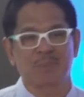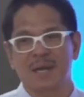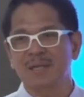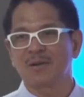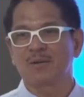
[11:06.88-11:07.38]

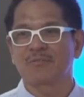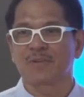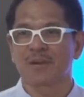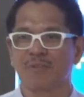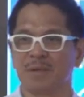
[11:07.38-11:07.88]
part of
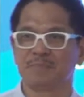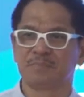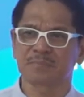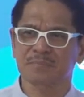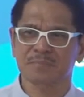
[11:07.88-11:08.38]
forever.
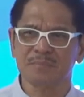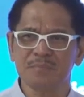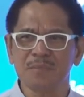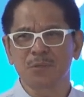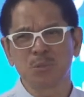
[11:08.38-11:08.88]

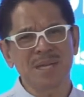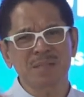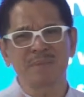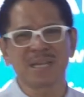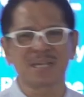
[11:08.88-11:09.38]
Do
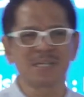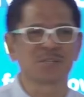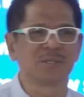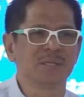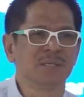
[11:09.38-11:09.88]
not make a
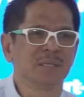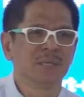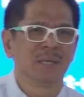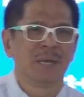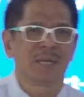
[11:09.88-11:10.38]
reason
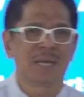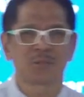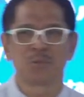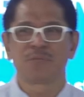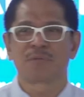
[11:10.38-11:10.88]
not
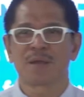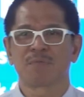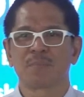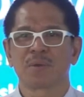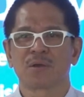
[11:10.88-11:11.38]
to do
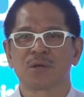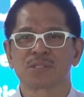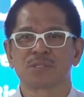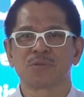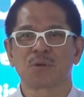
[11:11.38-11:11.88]
forever
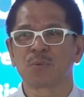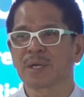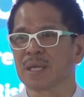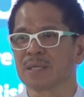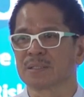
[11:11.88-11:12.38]
because you are
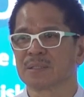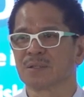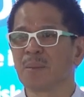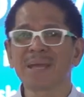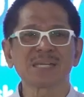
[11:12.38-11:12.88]
working.
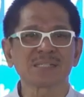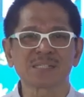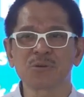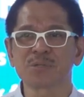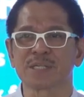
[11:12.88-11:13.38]
Don't make
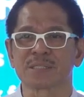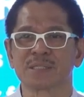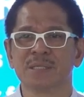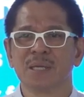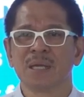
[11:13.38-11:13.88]
excuses
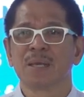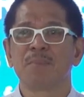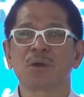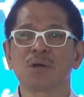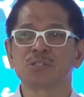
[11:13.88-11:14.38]

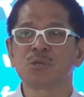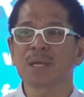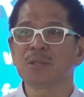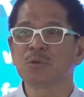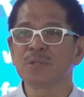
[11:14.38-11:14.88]
because you
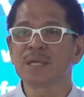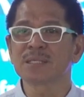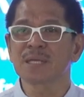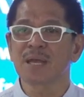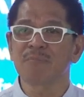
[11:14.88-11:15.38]
can do
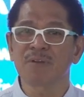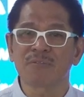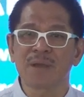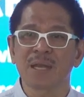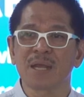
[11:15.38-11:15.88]
this every
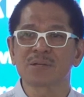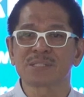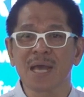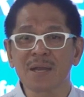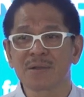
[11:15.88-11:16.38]
Friday or
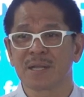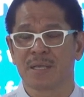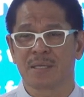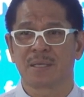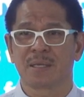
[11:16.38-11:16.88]

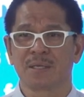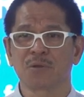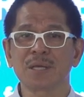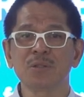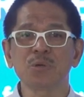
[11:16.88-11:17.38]
Saturday. You
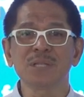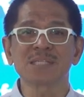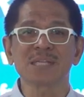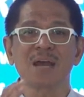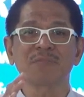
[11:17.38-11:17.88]
can do
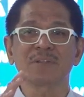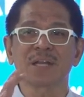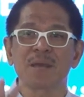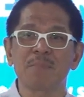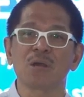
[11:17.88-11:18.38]
this after
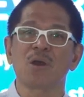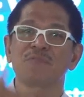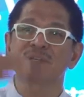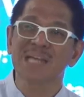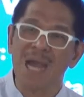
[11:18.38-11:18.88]
every
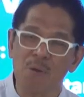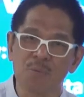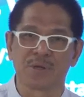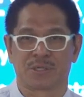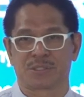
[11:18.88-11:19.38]
office
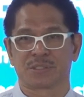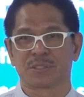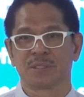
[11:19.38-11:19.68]
hours.